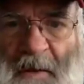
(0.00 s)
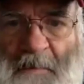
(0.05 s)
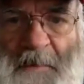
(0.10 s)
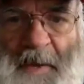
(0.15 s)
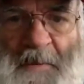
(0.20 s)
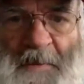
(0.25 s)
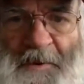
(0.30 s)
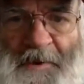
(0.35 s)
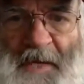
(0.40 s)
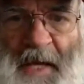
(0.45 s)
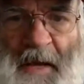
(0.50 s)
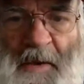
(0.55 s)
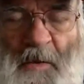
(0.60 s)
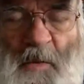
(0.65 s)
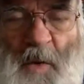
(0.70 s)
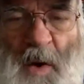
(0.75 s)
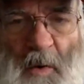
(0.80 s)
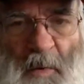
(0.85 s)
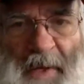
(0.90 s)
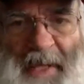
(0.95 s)
people say,
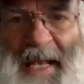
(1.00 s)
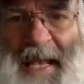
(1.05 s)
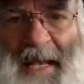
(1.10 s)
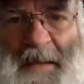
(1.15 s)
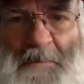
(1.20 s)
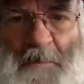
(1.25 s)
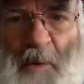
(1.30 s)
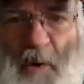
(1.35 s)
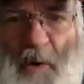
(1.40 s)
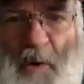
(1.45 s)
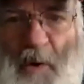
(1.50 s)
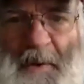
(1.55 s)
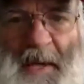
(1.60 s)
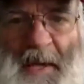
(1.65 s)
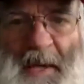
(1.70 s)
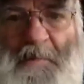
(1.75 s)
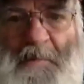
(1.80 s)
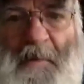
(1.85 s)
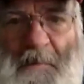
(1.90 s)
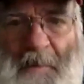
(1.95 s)
well, we need more
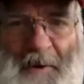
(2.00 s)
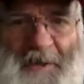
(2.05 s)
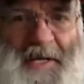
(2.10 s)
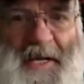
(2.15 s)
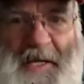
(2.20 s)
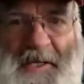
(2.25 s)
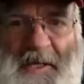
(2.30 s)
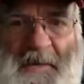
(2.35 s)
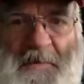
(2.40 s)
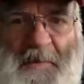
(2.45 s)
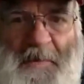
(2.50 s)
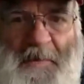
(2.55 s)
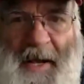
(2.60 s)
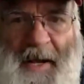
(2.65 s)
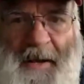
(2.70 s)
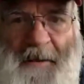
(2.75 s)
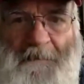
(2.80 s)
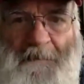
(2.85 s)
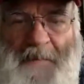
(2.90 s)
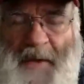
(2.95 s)
people
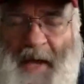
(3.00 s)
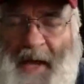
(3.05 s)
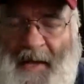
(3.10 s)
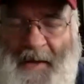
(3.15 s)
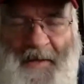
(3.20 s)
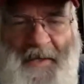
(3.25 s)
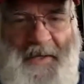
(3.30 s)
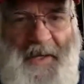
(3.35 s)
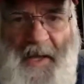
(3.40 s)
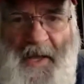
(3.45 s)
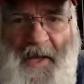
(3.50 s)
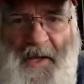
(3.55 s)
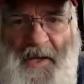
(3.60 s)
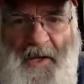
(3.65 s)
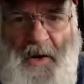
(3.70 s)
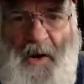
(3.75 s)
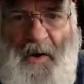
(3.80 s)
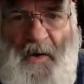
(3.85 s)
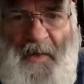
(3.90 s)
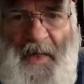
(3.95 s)
participating. Yeah,
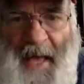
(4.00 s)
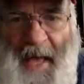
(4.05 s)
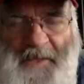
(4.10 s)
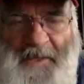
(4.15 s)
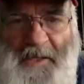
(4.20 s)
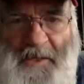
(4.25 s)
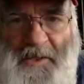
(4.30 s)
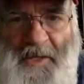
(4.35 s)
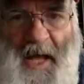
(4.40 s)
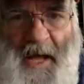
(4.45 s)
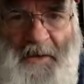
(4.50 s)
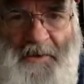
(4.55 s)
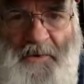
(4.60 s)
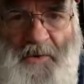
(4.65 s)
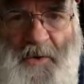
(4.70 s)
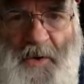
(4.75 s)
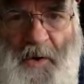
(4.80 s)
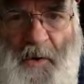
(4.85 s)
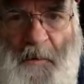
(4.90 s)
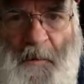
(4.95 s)
that's just not
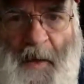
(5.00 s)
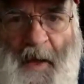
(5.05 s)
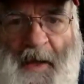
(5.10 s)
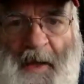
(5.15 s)
true.